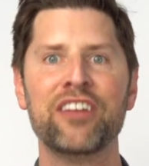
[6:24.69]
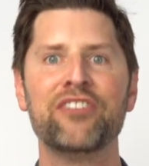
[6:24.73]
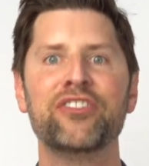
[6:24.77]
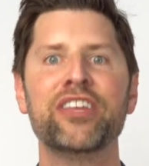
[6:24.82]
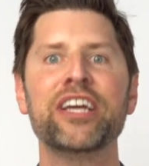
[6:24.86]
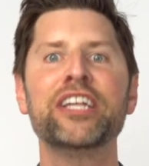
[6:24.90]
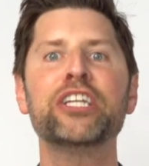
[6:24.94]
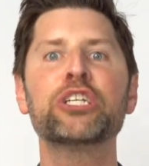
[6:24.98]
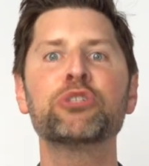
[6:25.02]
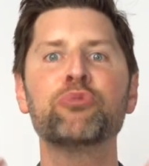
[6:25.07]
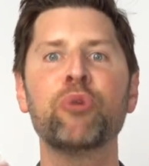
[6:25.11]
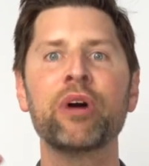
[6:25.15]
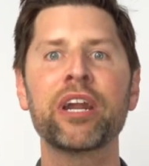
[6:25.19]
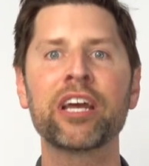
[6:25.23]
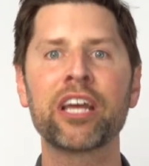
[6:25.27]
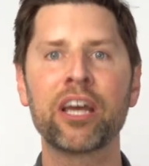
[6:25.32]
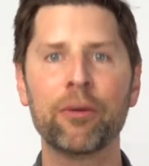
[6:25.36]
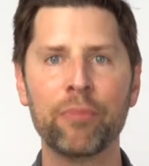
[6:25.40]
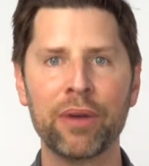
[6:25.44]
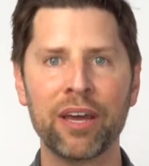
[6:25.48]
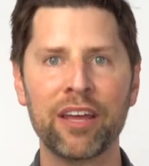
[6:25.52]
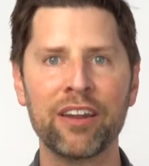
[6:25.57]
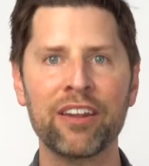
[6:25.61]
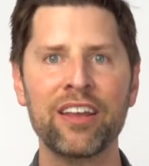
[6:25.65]
They just want to
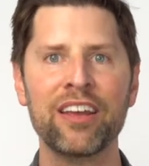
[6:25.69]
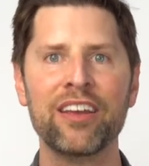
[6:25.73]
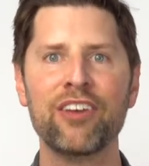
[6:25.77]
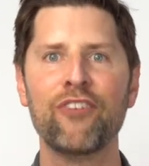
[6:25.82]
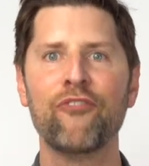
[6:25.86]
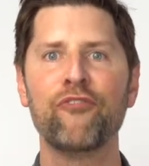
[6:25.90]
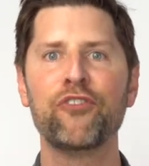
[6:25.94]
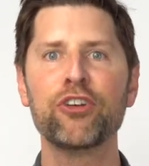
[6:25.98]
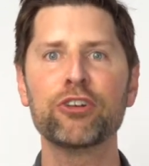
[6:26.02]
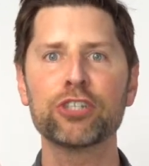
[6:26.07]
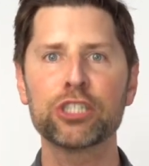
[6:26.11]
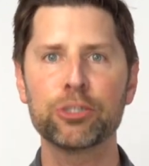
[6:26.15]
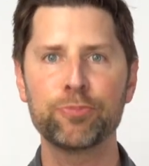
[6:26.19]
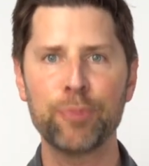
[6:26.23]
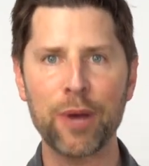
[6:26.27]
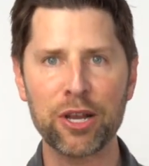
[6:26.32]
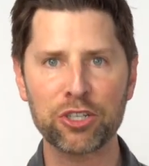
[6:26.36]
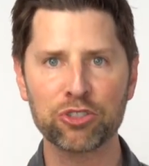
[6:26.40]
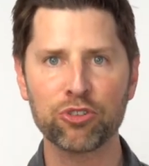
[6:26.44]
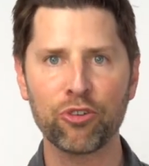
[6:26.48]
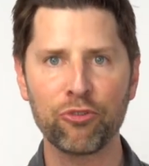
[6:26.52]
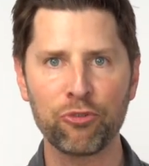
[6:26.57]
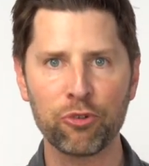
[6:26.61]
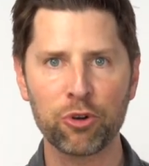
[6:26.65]
come in, feel
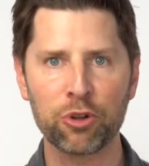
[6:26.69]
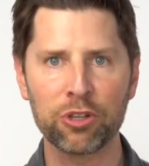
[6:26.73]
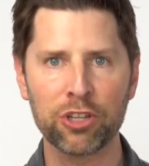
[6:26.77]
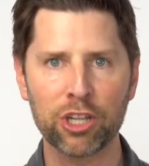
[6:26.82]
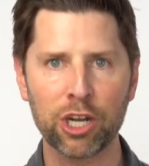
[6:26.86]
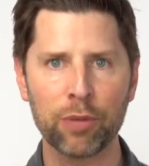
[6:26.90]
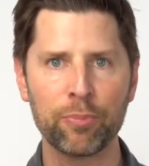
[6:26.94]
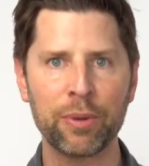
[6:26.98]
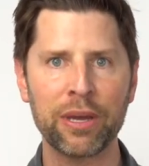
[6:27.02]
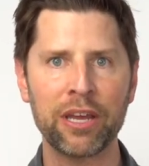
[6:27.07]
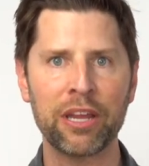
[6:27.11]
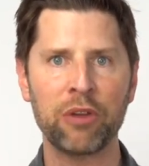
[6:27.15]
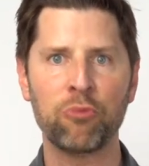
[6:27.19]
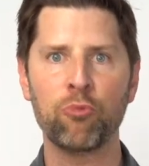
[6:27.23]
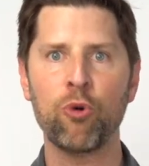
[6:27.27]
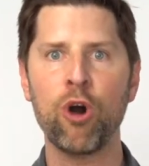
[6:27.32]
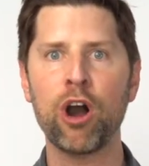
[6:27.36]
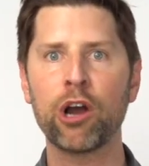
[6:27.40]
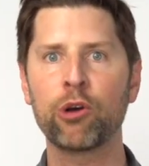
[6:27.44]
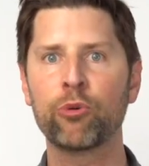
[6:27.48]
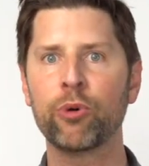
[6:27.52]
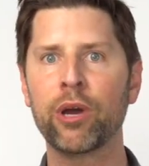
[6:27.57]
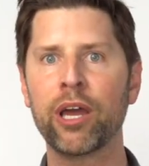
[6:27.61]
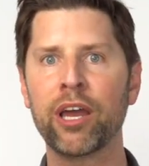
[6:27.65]
special for a little bit, and
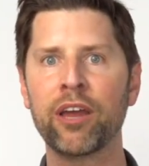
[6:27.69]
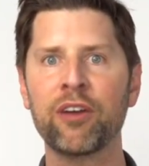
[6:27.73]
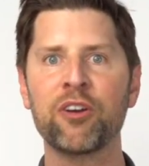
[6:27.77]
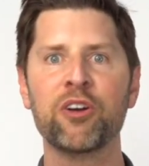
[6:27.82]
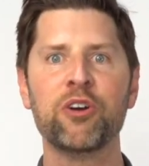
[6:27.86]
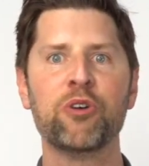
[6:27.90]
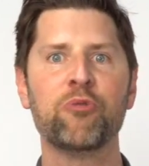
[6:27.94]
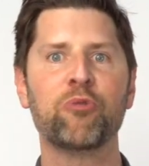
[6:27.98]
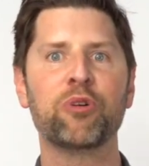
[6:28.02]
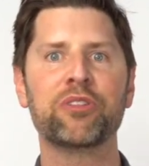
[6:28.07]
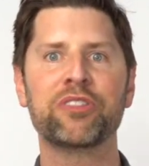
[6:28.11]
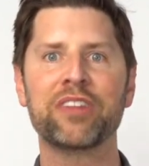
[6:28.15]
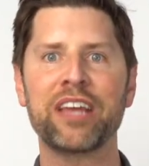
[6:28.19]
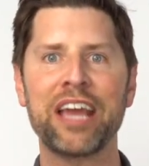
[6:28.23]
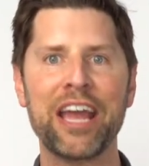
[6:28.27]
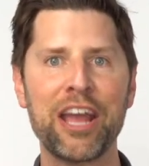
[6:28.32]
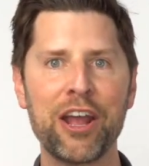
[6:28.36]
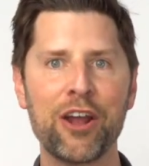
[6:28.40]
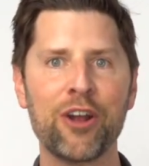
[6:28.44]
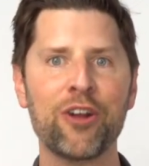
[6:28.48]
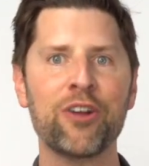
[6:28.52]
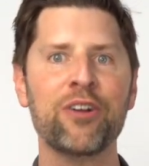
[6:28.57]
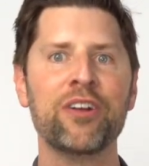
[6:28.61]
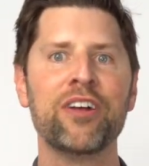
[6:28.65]
walk away with the
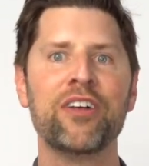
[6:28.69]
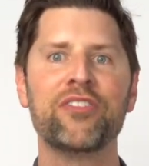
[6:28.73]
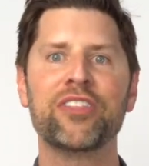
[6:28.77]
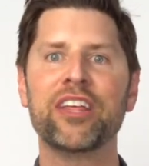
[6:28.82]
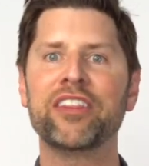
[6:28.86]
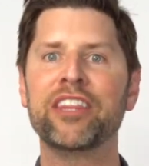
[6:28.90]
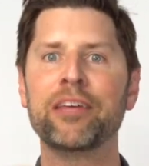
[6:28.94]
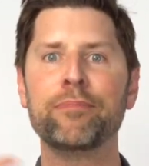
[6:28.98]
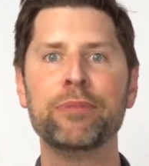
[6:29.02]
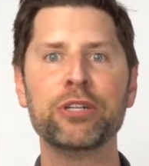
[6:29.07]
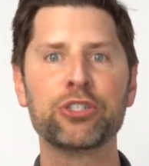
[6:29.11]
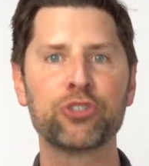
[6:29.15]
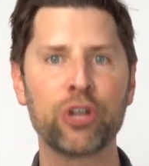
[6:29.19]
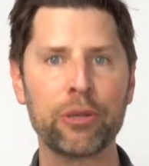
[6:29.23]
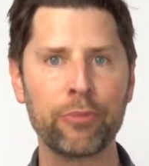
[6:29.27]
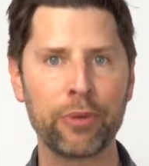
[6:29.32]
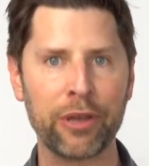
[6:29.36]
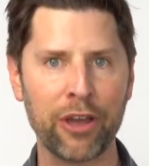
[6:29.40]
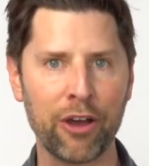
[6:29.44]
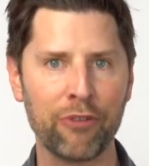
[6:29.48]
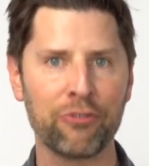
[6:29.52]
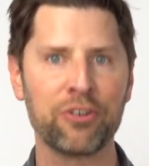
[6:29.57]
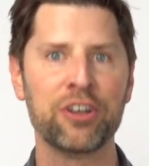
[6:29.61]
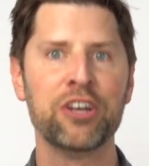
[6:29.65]
hair that they've been
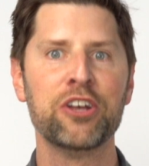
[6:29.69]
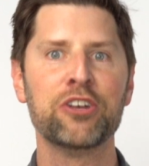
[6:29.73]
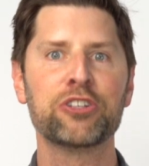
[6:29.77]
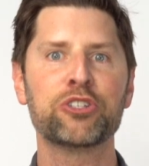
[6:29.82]
dreaming of.